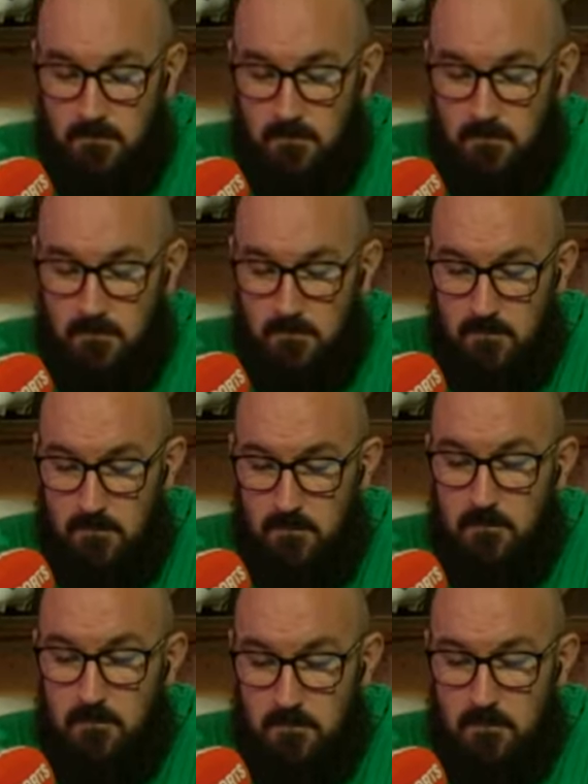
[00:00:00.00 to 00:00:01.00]

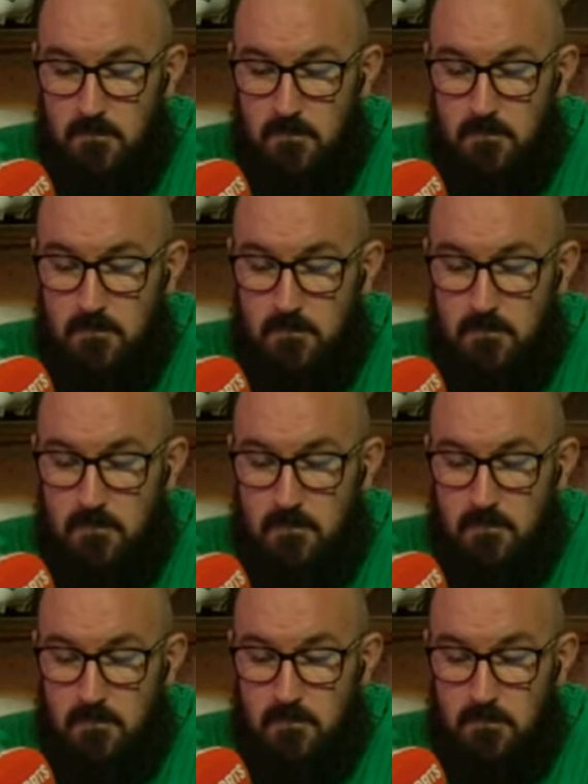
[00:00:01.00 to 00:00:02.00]

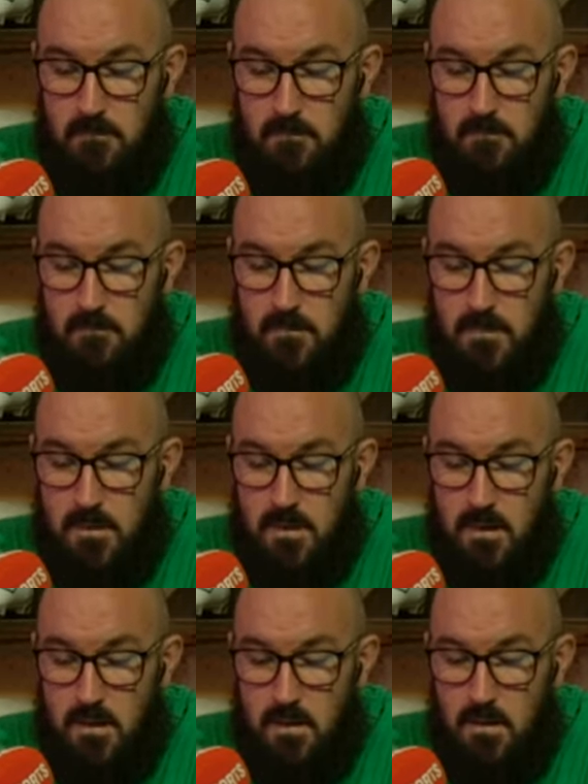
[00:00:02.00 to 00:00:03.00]

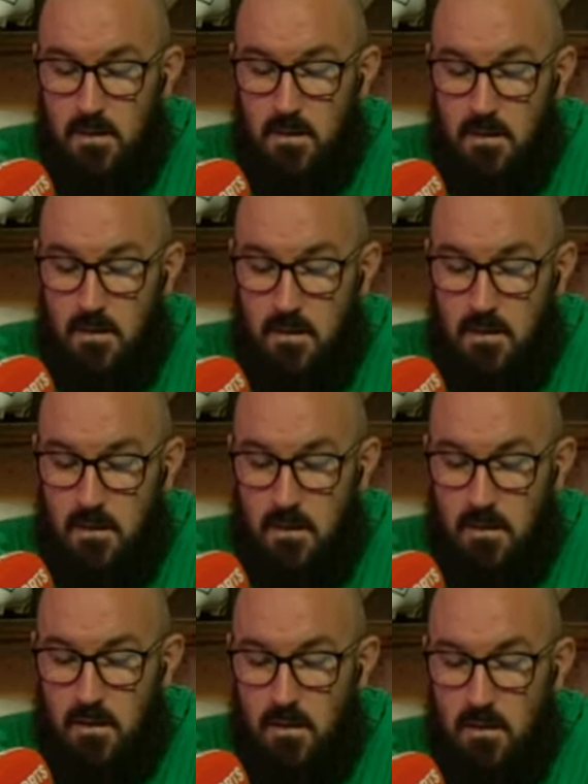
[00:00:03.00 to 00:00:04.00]

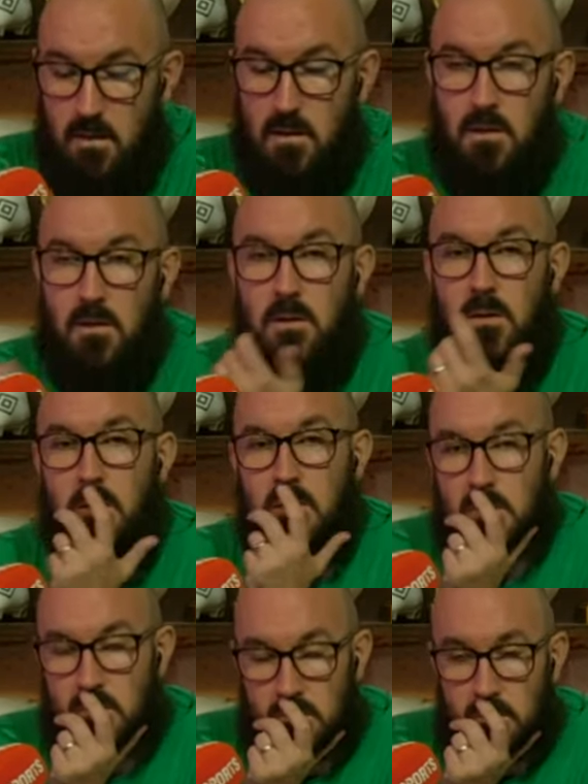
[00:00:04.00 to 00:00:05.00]

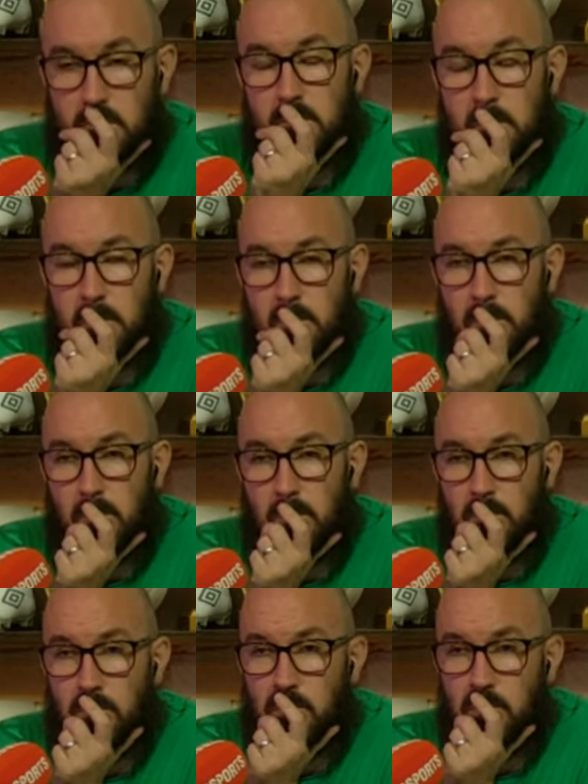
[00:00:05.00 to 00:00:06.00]

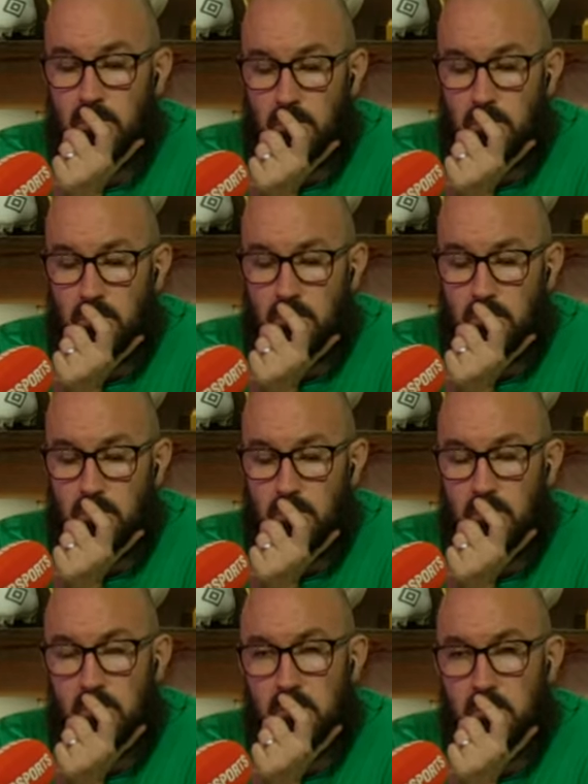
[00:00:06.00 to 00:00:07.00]

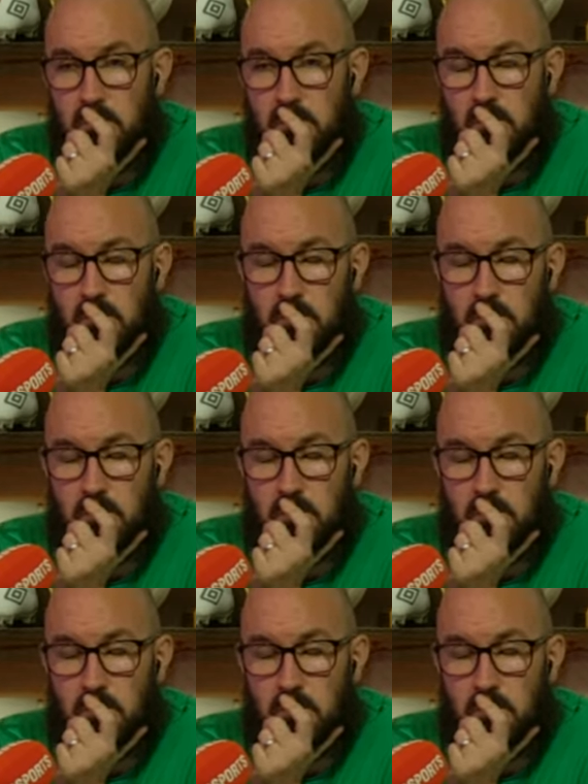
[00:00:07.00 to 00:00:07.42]
No words are spoken by the person on screen.